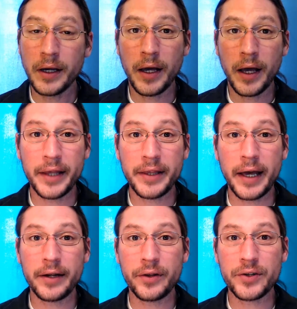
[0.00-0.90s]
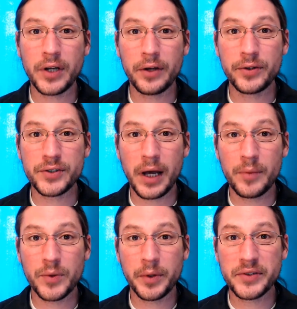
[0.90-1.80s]
And then there's other times
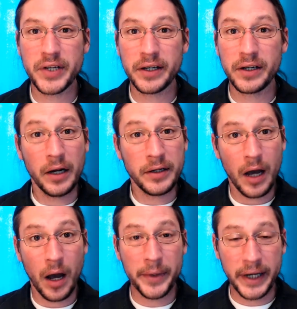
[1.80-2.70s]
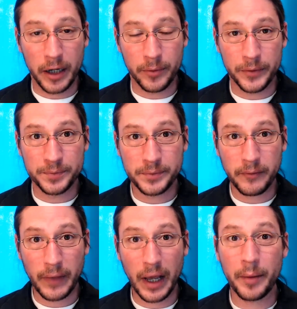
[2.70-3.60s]
where I'm going to take an uncommon animal,
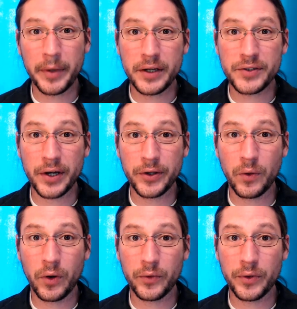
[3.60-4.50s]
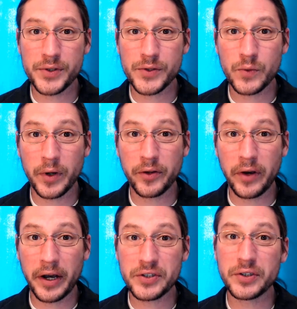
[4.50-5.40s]
and I'm going to tell you all the reasons why they're
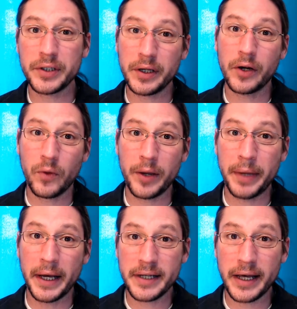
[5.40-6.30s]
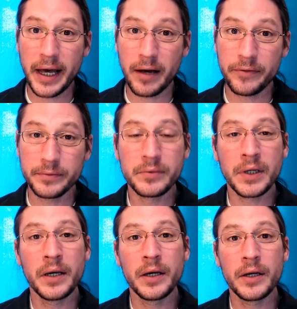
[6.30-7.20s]
actually a great pet to have.
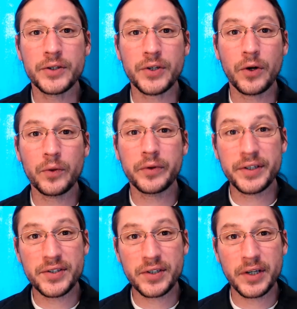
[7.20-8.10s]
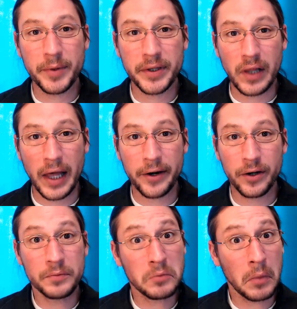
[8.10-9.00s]
So this is going to be the
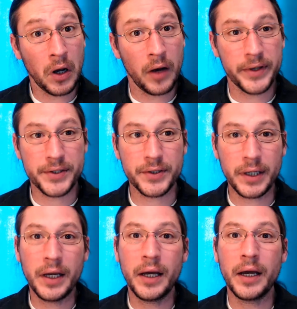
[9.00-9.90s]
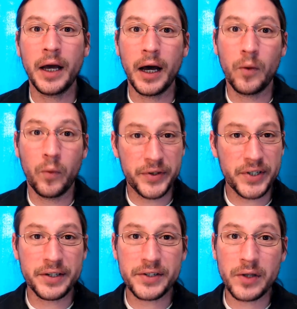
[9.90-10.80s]
latter, obviously. Once
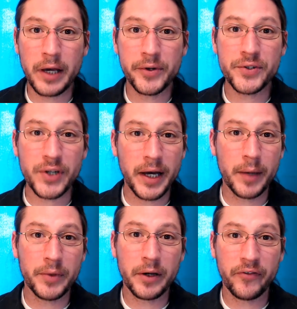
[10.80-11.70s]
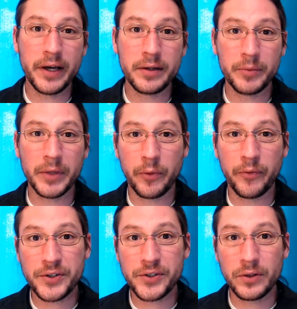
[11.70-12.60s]
again, disclaimers, I am not a vet, I'm not a
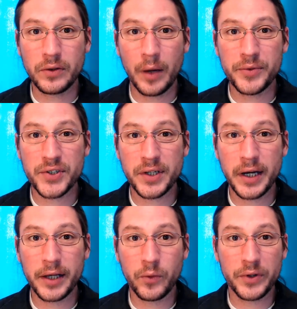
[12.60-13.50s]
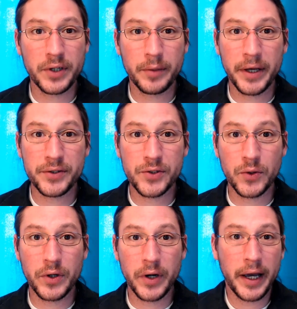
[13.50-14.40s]
professional, I'm just a guy that worked at a pet
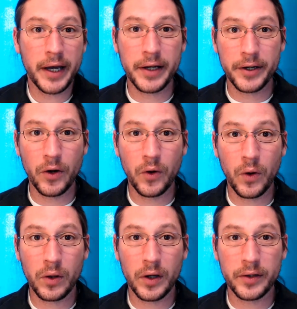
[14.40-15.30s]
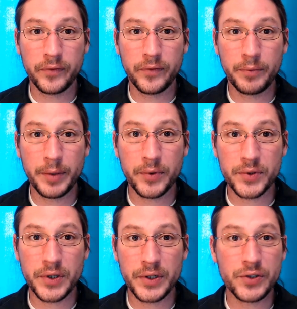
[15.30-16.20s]
store, and I know a lot of
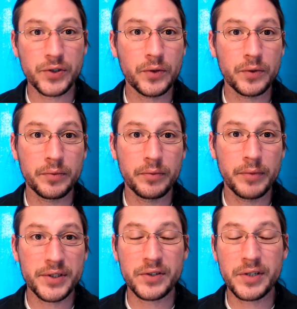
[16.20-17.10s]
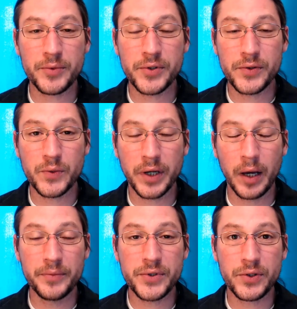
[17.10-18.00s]
people's initial misconceptions when it
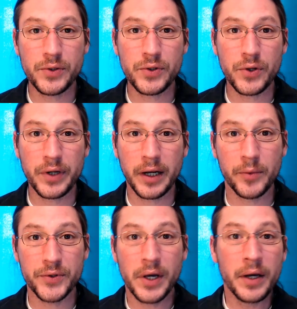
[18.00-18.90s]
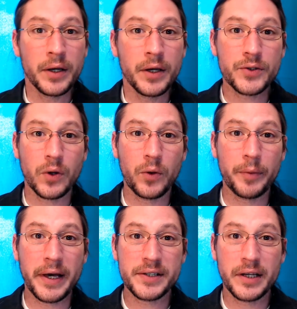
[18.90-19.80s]
comes to certain animals, so I want to
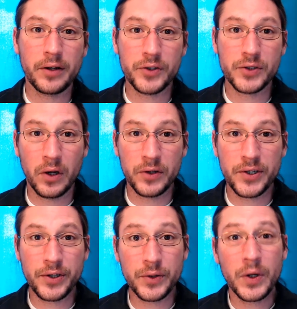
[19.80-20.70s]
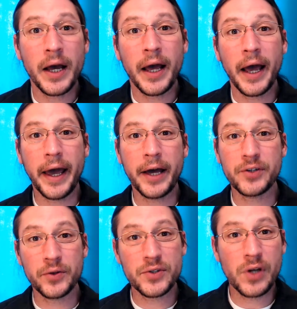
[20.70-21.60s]
pass that knowledge along to you, and
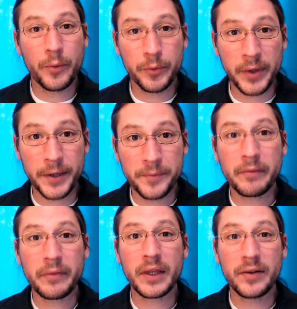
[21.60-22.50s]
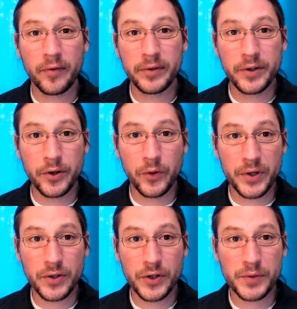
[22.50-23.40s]
don't stop with me, definitely do your
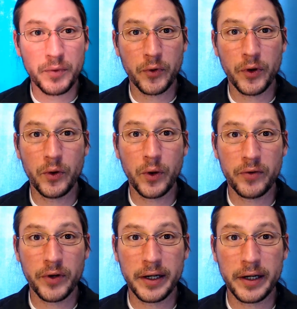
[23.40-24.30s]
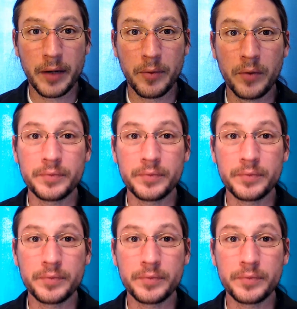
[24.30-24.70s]
research before you ever get an animal,